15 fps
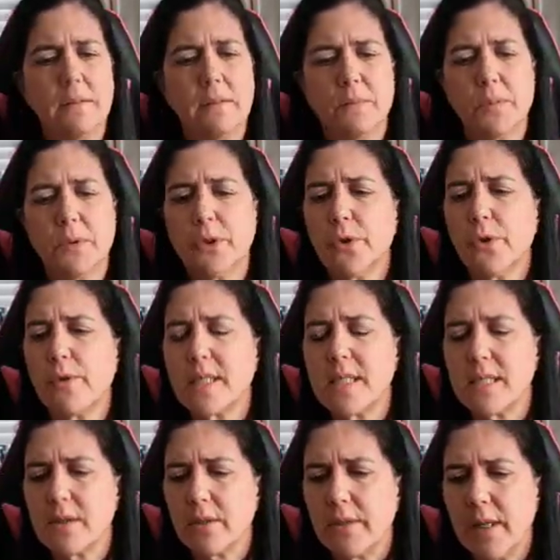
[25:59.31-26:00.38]
I'm sure I
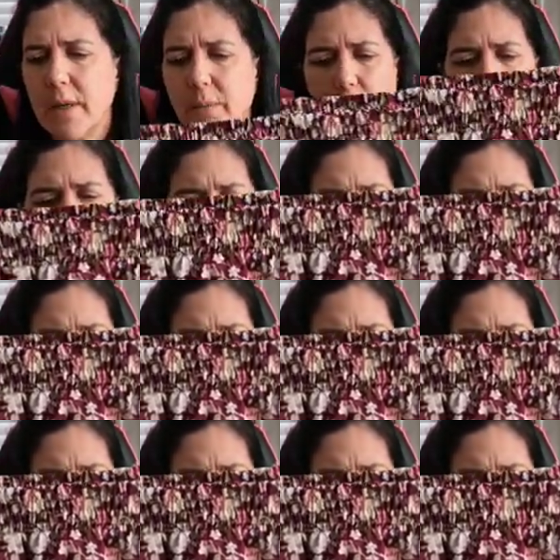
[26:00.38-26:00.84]
did on that one.